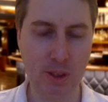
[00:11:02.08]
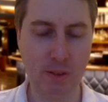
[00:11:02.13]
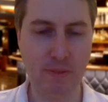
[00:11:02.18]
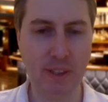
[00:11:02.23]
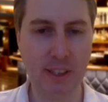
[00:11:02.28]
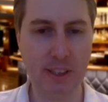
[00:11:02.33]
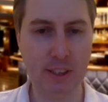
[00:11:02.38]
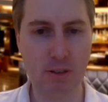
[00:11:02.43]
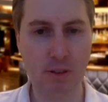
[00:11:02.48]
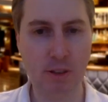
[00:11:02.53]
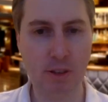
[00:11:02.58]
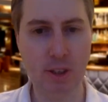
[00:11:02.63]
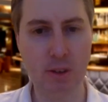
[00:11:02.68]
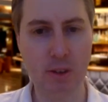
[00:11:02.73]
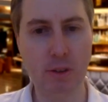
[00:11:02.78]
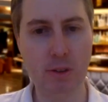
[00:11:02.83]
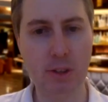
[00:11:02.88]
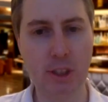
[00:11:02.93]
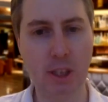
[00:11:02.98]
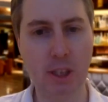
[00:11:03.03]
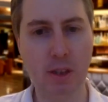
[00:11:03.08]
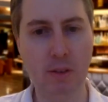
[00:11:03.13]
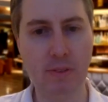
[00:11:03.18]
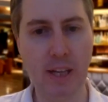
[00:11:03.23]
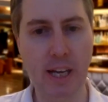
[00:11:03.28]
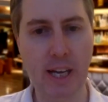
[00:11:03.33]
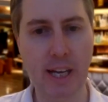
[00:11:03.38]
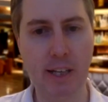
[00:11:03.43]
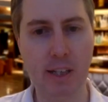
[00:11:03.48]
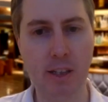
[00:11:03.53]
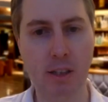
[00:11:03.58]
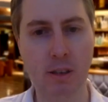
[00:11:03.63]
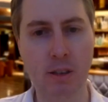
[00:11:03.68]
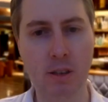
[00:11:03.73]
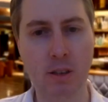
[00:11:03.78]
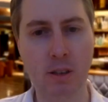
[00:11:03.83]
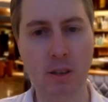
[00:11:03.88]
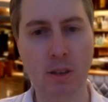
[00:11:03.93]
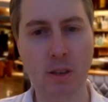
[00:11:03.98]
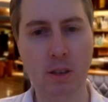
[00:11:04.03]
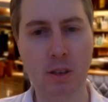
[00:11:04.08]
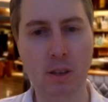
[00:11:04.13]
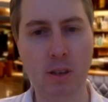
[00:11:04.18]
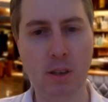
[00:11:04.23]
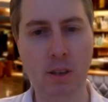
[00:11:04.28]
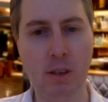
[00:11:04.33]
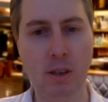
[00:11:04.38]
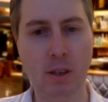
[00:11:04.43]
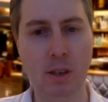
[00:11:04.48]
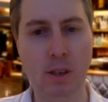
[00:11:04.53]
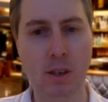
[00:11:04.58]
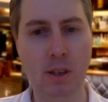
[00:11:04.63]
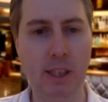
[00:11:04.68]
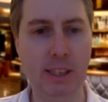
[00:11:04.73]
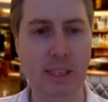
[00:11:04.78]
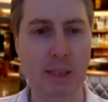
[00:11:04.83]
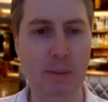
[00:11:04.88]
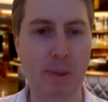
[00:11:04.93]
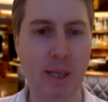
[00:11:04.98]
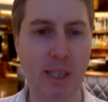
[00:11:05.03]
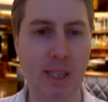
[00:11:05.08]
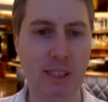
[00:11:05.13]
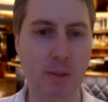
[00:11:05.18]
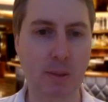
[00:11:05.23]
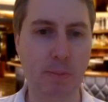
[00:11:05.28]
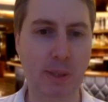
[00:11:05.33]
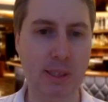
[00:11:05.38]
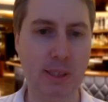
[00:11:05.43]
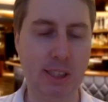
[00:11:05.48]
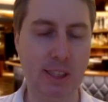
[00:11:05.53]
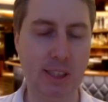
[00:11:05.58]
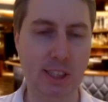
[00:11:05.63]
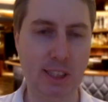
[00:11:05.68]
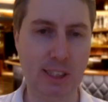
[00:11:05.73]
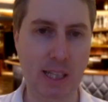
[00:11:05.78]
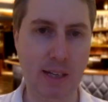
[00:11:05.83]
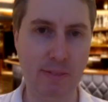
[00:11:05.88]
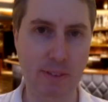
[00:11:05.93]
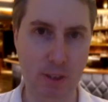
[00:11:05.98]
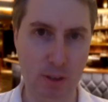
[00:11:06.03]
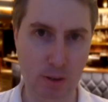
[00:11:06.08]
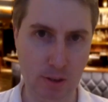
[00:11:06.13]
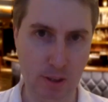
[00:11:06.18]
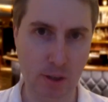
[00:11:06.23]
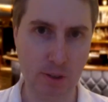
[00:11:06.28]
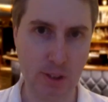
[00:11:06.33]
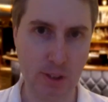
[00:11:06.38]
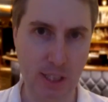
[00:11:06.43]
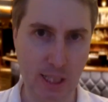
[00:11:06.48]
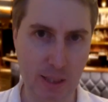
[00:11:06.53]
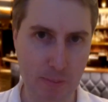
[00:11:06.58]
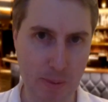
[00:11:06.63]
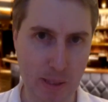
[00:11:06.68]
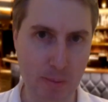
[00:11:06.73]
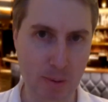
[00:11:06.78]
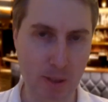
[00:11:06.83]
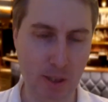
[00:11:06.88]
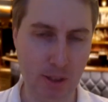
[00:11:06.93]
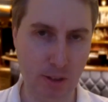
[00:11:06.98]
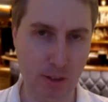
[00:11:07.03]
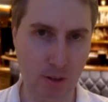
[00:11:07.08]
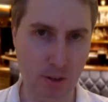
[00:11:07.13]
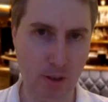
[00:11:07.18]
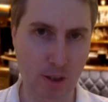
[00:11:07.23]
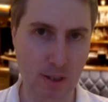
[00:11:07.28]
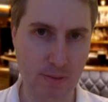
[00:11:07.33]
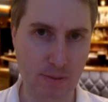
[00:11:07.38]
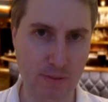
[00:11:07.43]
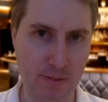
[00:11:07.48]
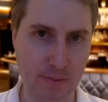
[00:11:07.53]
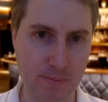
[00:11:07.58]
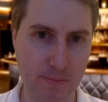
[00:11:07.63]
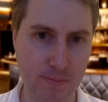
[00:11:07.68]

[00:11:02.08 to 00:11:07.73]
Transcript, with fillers: factor in your own self care and the impacts the business is having on those key people in your life.